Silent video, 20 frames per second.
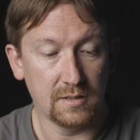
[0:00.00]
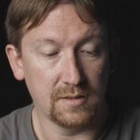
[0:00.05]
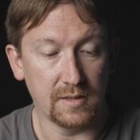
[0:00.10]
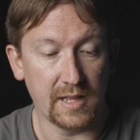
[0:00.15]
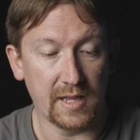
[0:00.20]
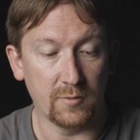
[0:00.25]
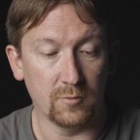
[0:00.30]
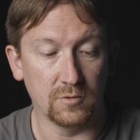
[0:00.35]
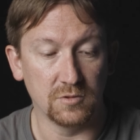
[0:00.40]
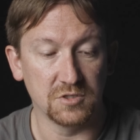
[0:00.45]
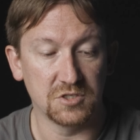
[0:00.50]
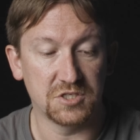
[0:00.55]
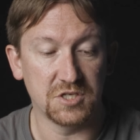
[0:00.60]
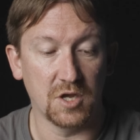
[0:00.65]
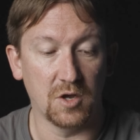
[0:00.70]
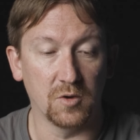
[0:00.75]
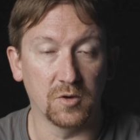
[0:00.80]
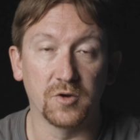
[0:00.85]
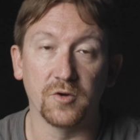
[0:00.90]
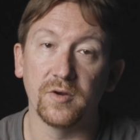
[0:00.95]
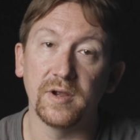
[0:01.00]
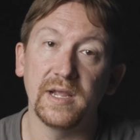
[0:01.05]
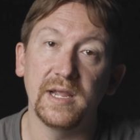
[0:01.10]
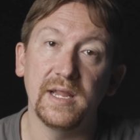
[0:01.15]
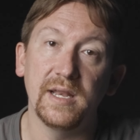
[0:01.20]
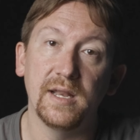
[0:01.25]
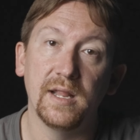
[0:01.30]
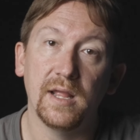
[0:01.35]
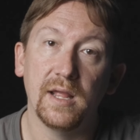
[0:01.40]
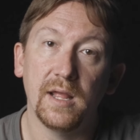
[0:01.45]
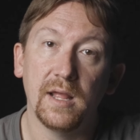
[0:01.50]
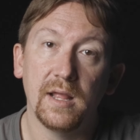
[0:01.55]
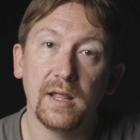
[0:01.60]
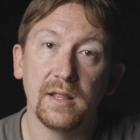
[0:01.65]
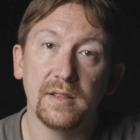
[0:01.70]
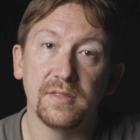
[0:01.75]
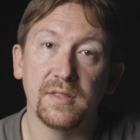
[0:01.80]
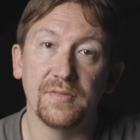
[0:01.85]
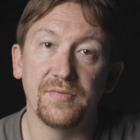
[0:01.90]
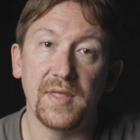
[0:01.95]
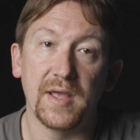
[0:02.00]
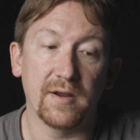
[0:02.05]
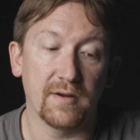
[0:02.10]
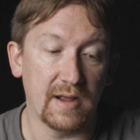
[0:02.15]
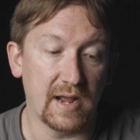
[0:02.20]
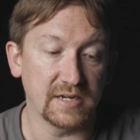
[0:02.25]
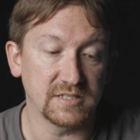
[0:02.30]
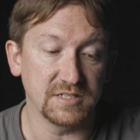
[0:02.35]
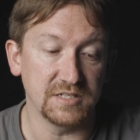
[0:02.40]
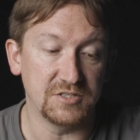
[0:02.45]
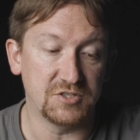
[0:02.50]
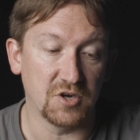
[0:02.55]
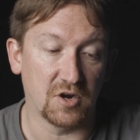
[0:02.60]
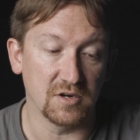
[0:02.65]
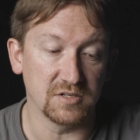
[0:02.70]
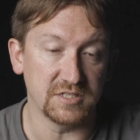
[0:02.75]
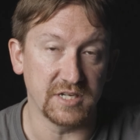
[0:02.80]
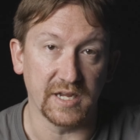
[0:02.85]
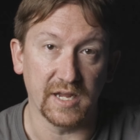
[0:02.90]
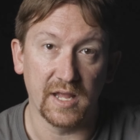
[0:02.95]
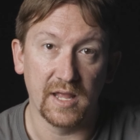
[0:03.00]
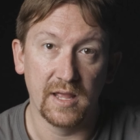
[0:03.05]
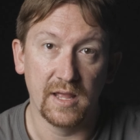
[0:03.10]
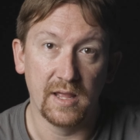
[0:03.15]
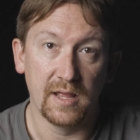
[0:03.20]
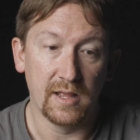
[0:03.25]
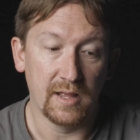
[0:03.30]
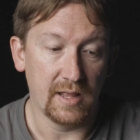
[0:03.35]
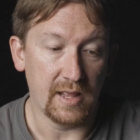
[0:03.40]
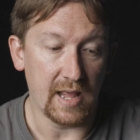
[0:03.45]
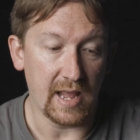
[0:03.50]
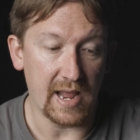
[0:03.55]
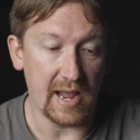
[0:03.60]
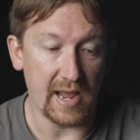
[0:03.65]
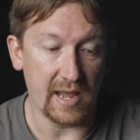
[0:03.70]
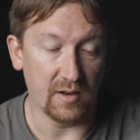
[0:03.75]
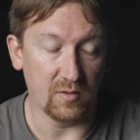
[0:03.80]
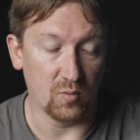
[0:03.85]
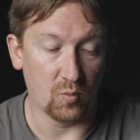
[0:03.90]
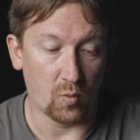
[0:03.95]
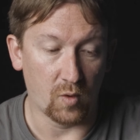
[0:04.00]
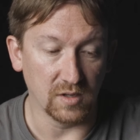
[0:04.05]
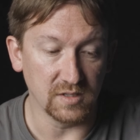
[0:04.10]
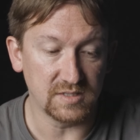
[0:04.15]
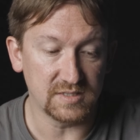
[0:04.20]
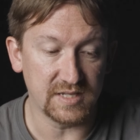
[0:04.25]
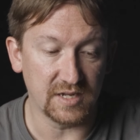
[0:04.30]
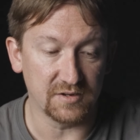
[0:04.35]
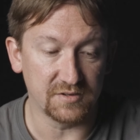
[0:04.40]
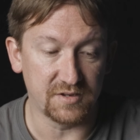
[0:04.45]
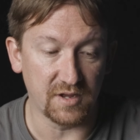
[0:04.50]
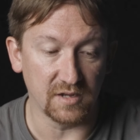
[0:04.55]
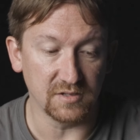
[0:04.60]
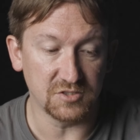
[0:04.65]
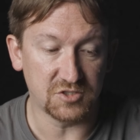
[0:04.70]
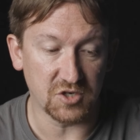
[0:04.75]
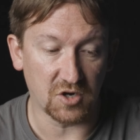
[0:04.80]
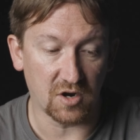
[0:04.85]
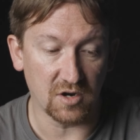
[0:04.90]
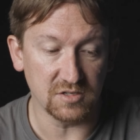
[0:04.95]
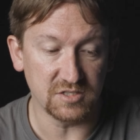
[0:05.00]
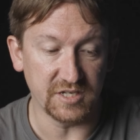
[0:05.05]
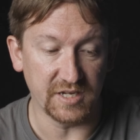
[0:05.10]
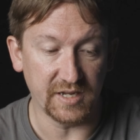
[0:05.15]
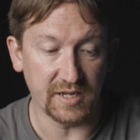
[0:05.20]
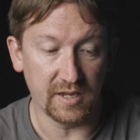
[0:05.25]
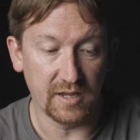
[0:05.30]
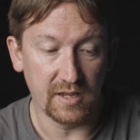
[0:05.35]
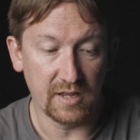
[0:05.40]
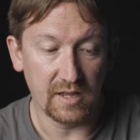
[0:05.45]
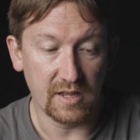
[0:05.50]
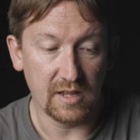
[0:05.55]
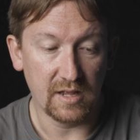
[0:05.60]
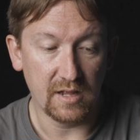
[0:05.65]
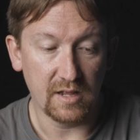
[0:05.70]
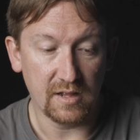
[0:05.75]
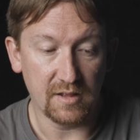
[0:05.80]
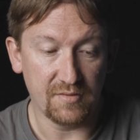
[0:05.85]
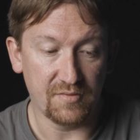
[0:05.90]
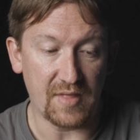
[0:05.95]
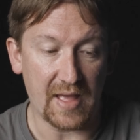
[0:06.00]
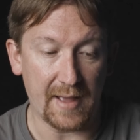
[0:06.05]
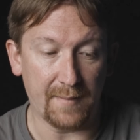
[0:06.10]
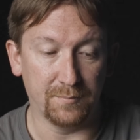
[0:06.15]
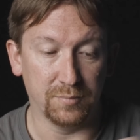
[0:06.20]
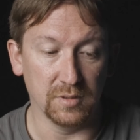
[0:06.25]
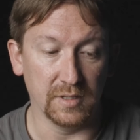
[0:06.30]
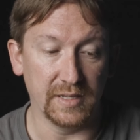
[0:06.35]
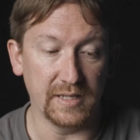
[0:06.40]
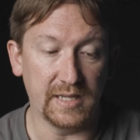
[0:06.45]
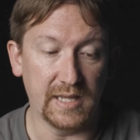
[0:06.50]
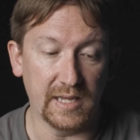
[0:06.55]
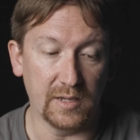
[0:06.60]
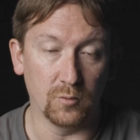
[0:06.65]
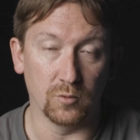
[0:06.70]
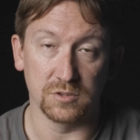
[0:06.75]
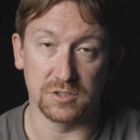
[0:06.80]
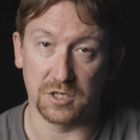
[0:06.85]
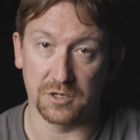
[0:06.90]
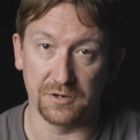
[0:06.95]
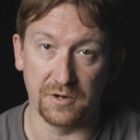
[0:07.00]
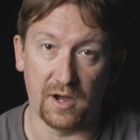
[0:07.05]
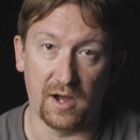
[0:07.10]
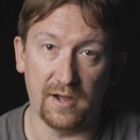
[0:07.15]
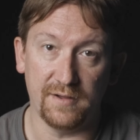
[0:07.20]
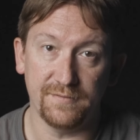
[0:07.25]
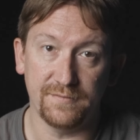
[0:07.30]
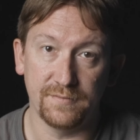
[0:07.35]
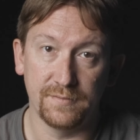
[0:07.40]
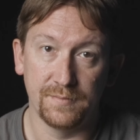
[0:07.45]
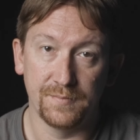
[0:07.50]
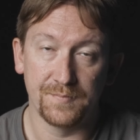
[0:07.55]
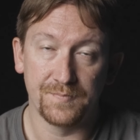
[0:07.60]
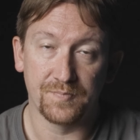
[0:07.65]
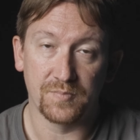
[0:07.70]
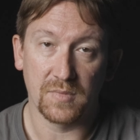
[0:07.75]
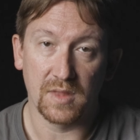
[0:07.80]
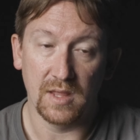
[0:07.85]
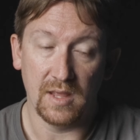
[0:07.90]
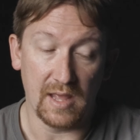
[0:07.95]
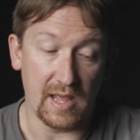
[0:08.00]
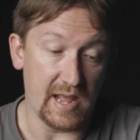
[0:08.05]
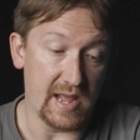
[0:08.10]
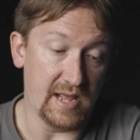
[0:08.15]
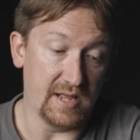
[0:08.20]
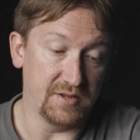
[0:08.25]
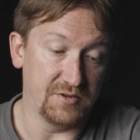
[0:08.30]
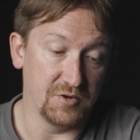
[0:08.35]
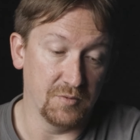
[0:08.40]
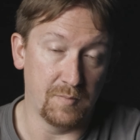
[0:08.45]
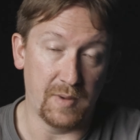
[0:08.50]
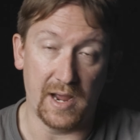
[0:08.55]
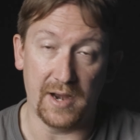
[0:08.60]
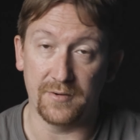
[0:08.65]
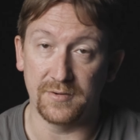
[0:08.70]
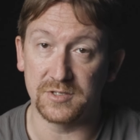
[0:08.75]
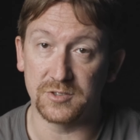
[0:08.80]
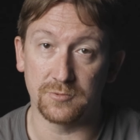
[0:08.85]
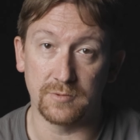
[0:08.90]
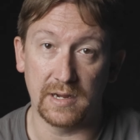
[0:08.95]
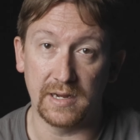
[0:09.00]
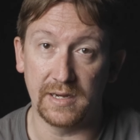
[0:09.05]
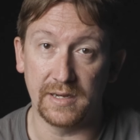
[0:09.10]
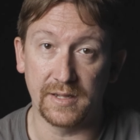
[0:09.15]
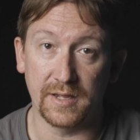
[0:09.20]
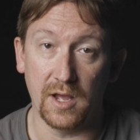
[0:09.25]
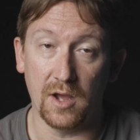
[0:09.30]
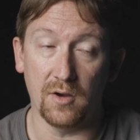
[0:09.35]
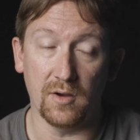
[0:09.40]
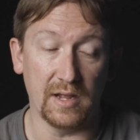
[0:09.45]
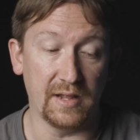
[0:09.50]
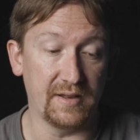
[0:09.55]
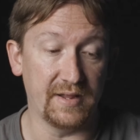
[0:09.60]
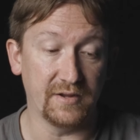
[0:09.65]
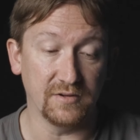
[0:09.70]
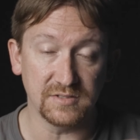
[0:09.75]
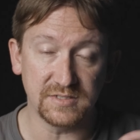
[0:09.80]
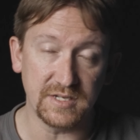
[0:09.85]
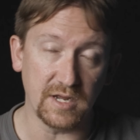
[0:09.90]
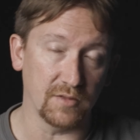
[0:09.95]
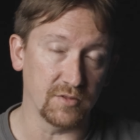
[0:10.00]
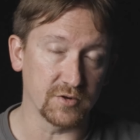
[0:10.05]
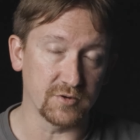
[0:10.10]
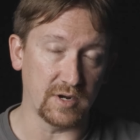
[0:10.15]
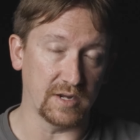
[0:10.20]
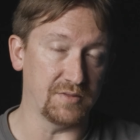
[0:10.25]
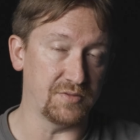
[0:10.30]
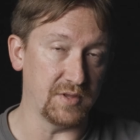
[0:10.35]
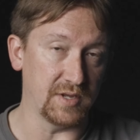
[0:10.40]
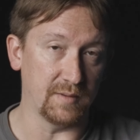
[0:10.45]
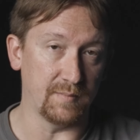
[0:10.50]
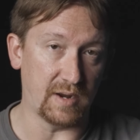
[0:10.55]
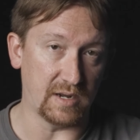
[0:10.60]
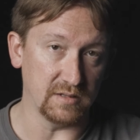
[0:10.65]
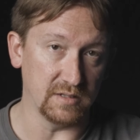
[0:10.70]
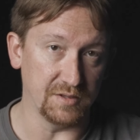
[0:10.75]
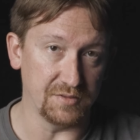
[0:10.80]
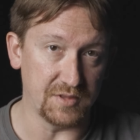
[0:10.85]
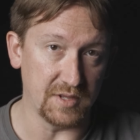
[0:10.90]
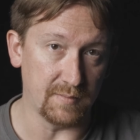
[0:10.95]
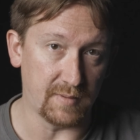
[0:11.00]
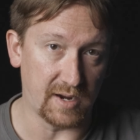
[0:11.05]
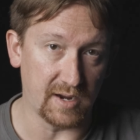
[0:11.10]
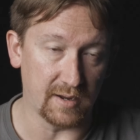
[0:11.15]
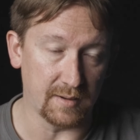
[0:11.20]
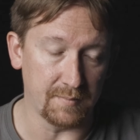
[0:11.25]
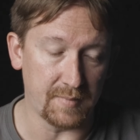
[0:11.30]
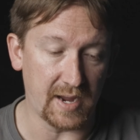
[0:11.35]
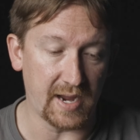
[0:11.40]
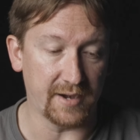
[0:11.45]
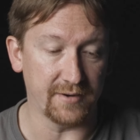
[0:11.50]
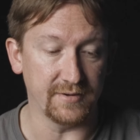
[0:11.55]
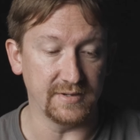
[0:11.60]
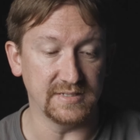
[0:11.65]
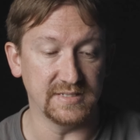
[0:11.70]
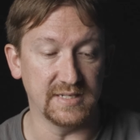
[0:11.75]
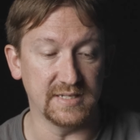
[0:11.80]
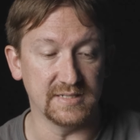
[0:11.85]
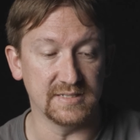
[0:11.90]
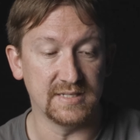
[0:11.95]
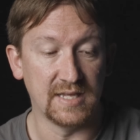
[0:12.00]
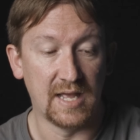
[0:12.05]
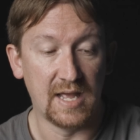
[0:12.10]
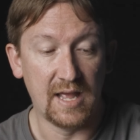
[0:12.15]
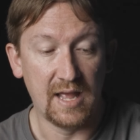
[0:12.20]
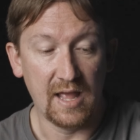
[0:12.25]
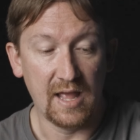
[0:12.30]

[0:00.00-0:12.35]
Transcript: they will show green that they are actually charging. And once they're done charging, that blinking will turn off and your batteries are ready to go. And here's the other great thing about lithium ion batteries is